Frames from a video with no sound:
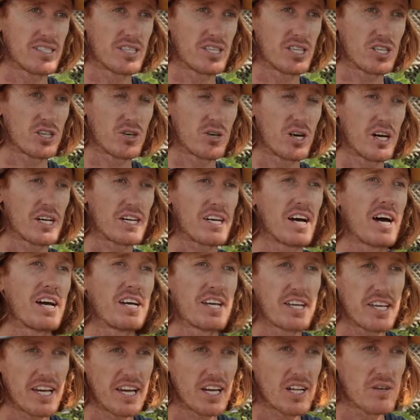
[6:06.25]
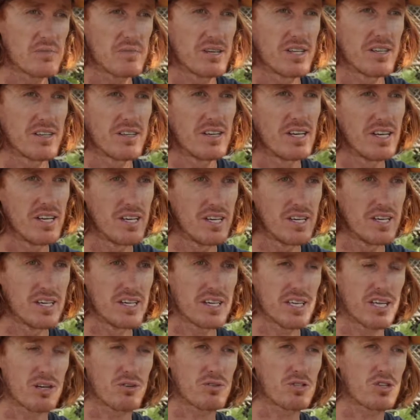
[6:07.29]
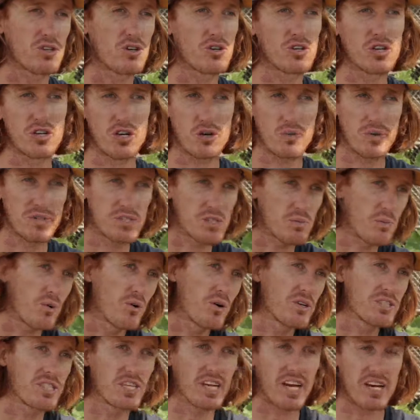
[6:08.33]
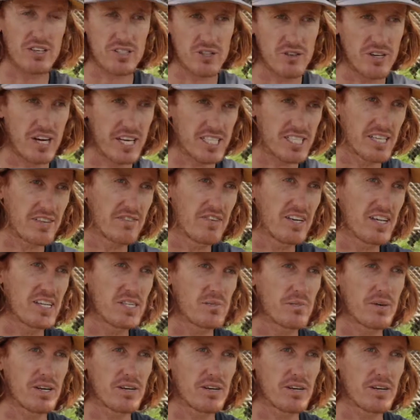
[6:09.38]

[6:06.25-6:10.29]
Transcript: you know, a gardening element, also, you know, with sports and outdoor activities.